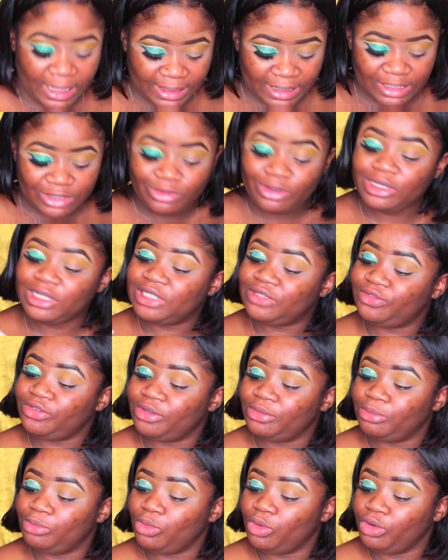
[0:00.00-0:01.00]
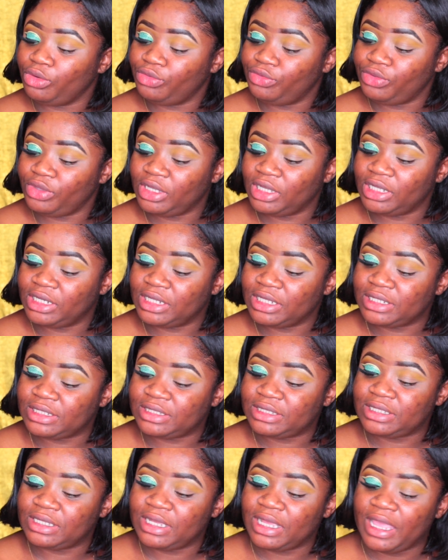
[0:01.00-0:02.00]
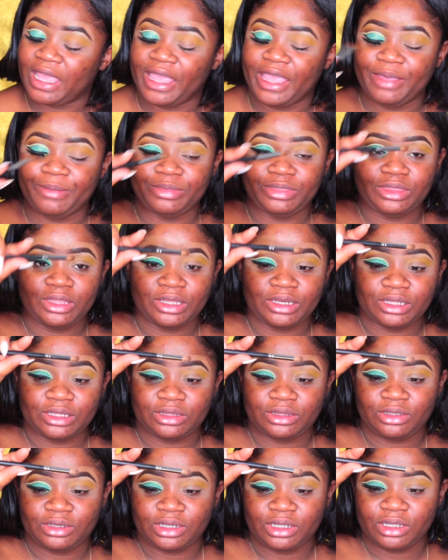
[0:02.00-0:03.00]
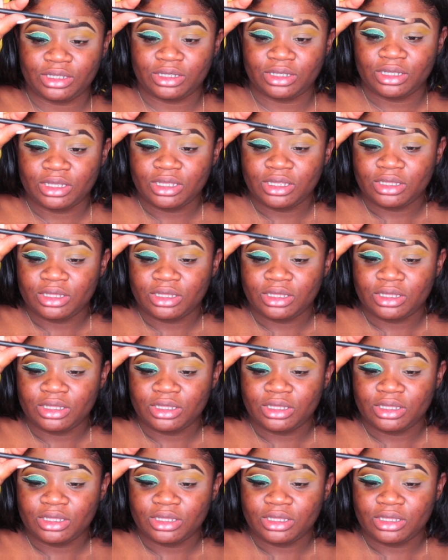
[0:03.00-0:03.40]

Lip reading: This one is from Morphe and it's the M33